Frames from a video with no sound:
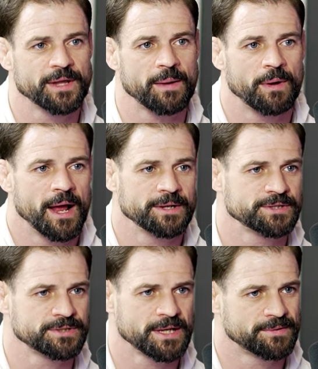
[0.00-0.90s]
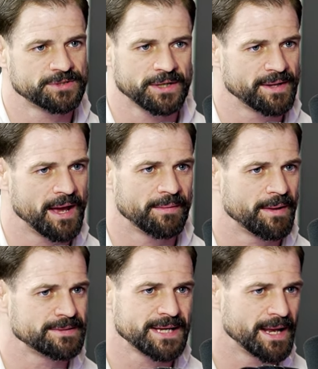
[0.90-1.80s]
Like when I just like shut down, I'm
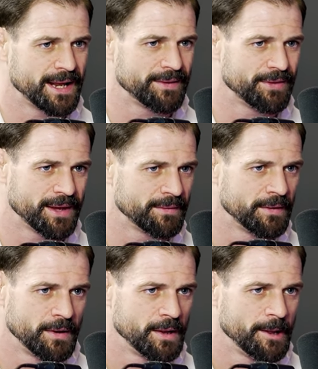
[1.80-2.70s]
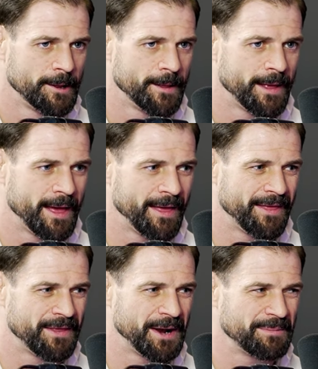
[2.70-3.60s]
not saying anything.
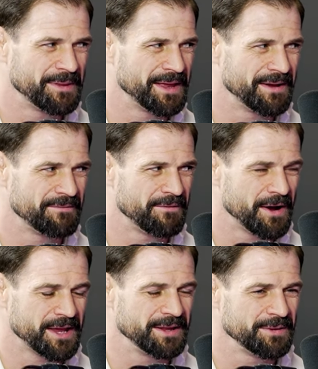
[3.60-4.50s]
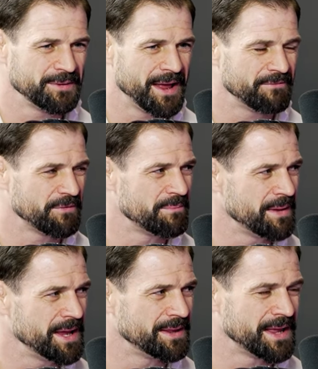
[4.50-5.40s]
And then I'll be like, fuck, he learned that from
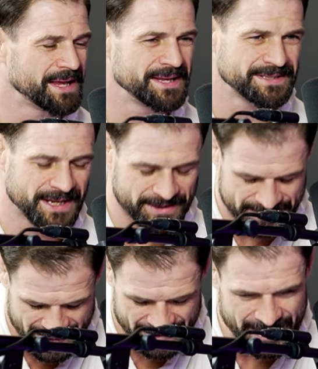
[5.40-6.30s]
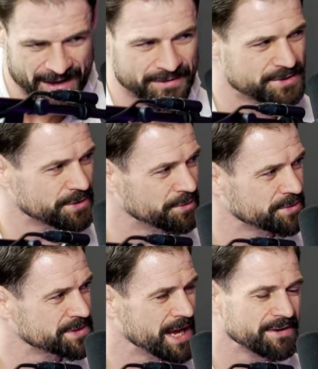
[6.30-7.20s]
me. Like he's got his head down, his
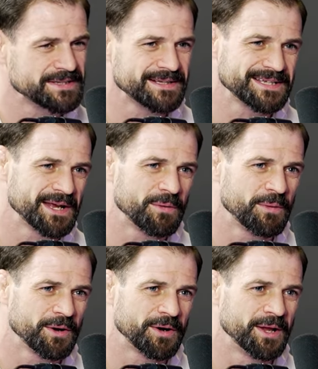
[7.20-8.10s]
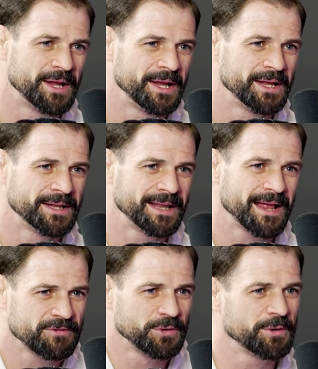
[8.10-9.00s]
shoulders down. He's not saying a word.
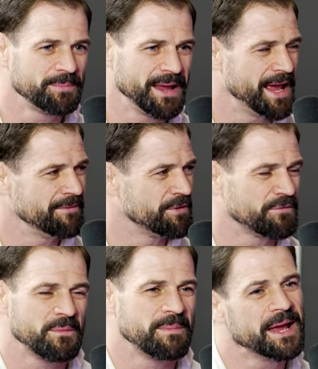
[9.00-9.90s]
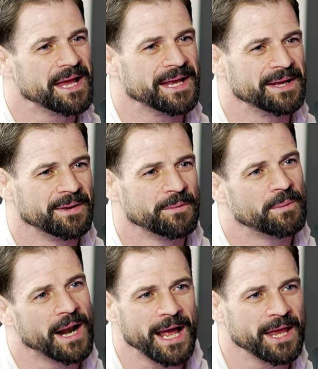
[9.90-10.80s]
That's learned behavior from me. Yeah. yeah.
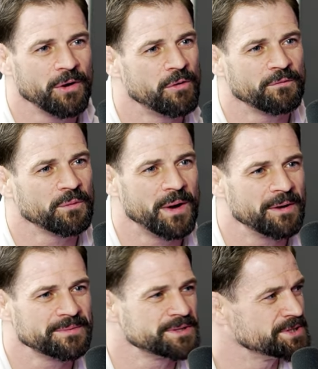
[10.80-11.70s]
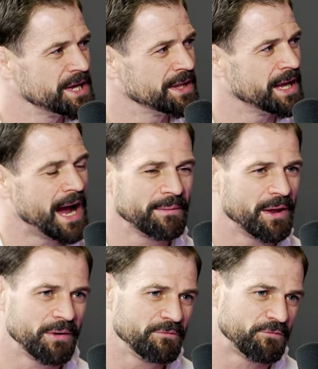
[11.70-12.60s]
When I get overwhelmed and shit, like I'm
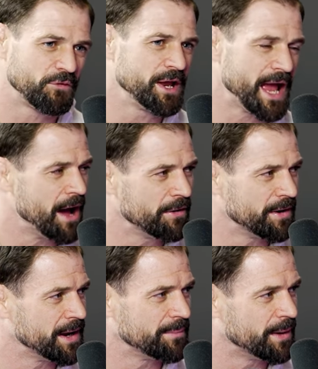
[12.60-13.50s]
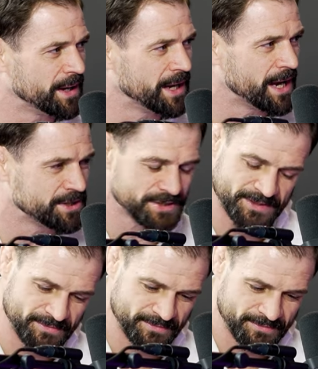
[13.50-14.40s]
not, I don't freak out on anybody. I just